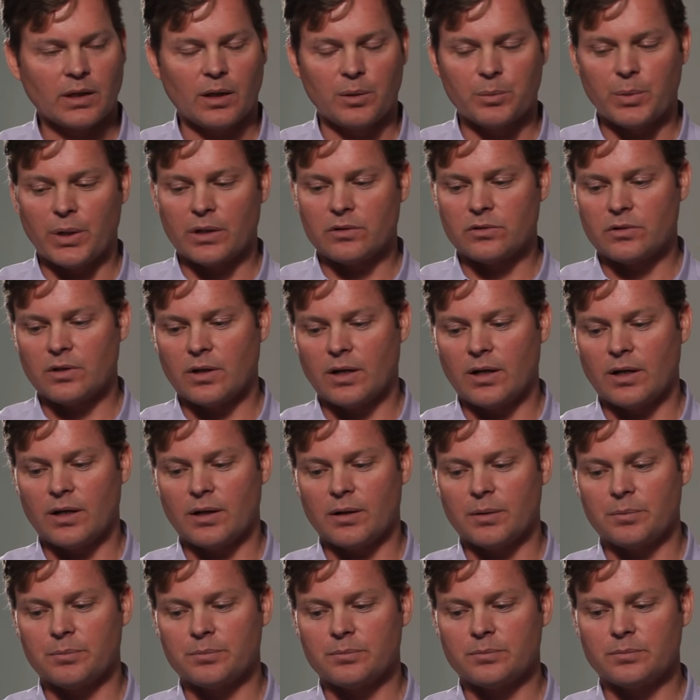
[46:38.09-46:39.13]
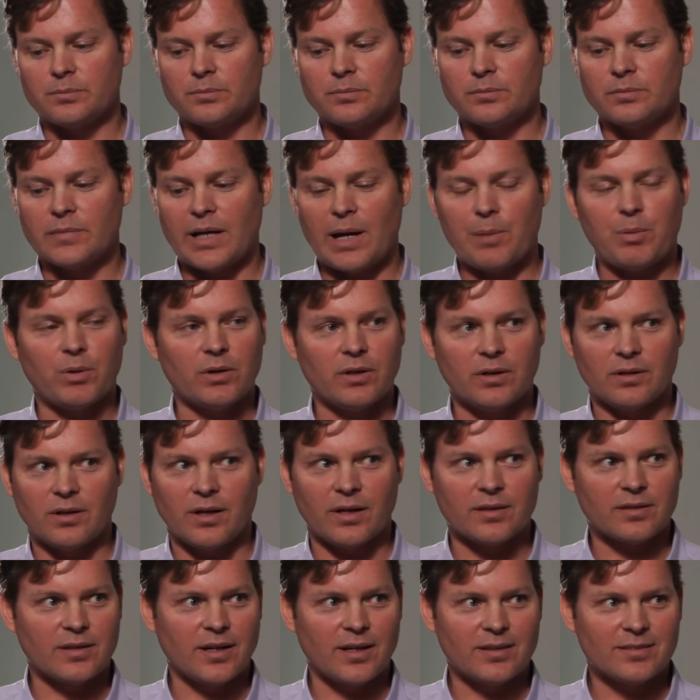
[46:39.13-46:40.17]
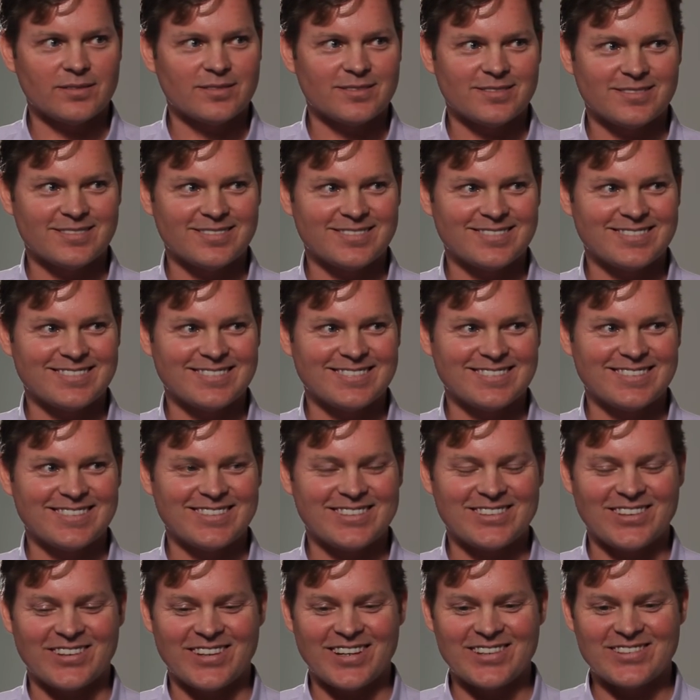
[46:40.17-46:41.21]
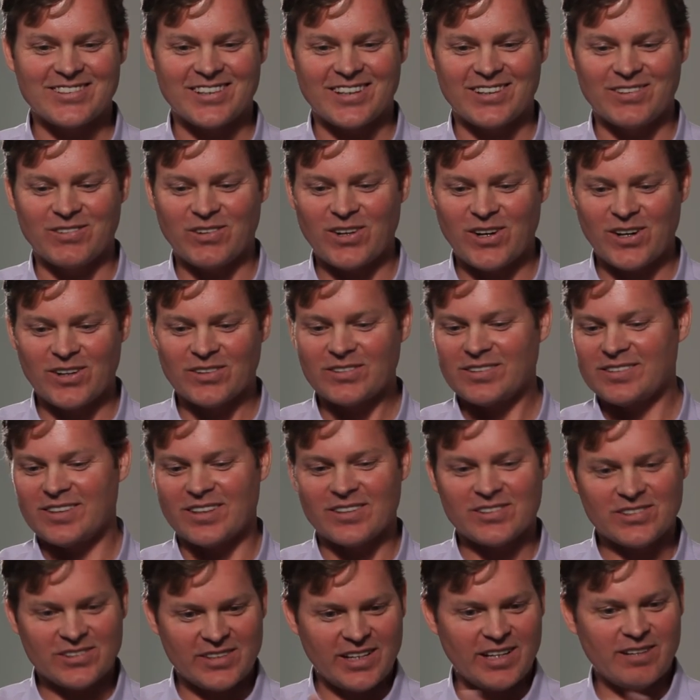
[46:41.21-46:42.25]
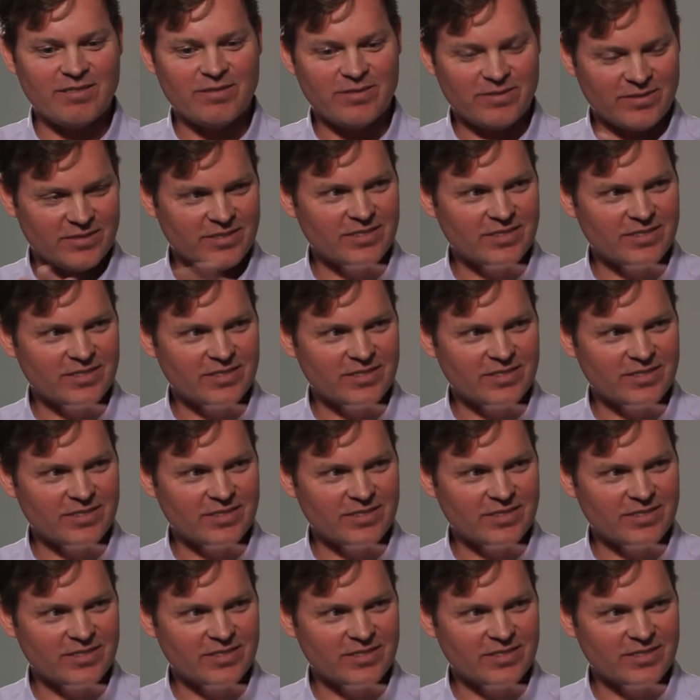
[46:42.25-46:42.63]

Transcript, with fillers: Hmm. But uh, Apple didn't like that. So they said, no, no, Steve,